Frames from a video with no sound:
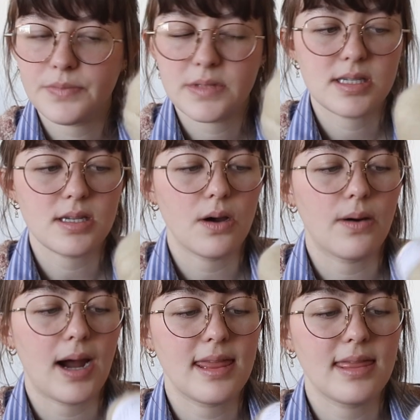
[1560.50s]

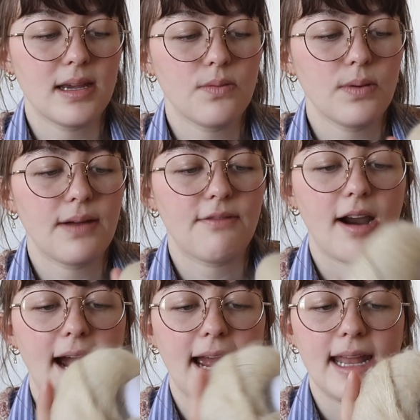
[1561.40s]
So I think whatever
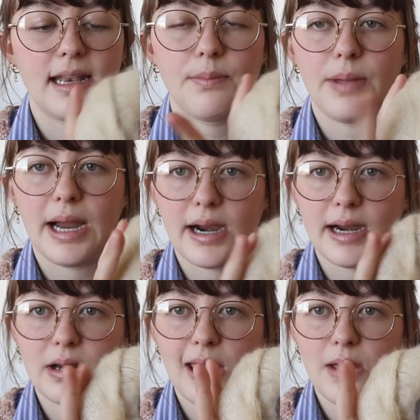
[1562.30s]
I end up
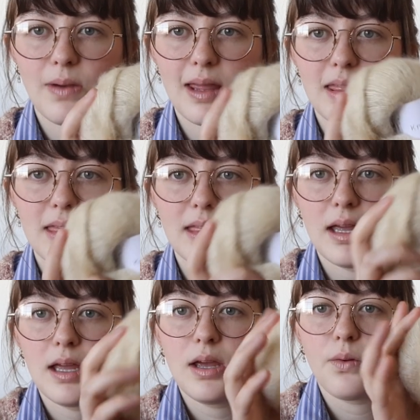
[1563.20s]
pairing it with
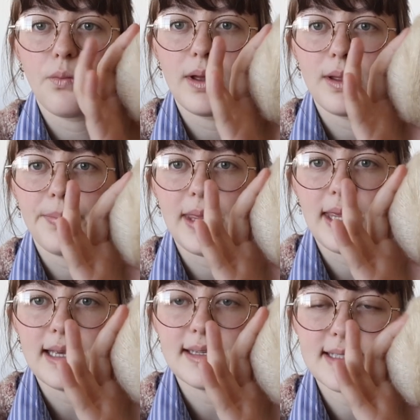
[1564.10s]
will
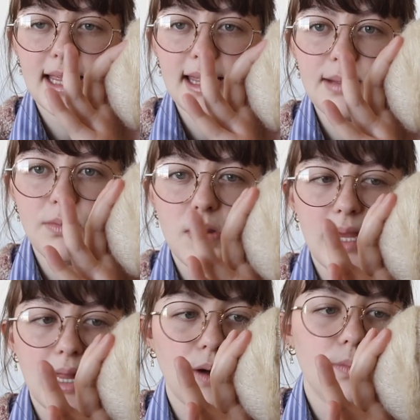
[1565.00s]
be slightly more
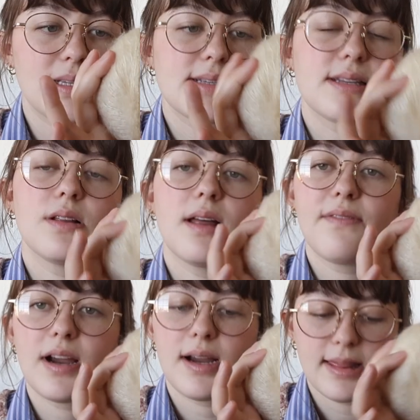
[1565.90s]
yellow, but still a
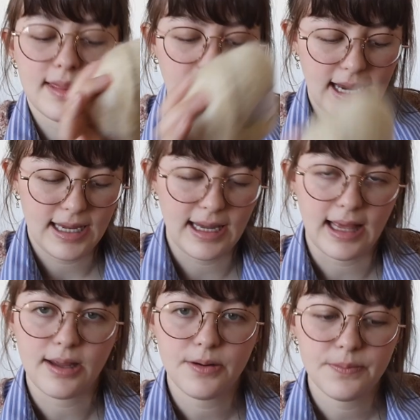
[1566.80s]
very light
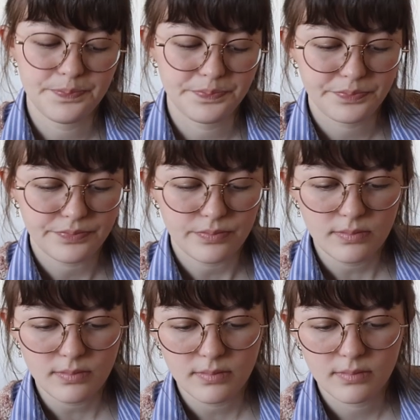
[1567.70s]
yellow.
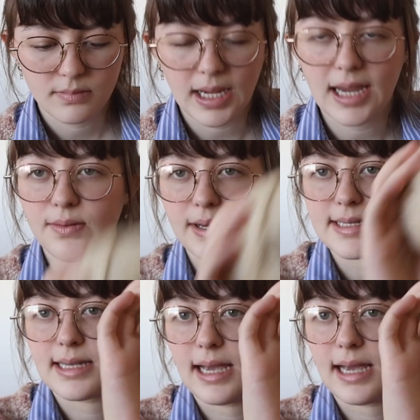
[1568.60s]
Anyways,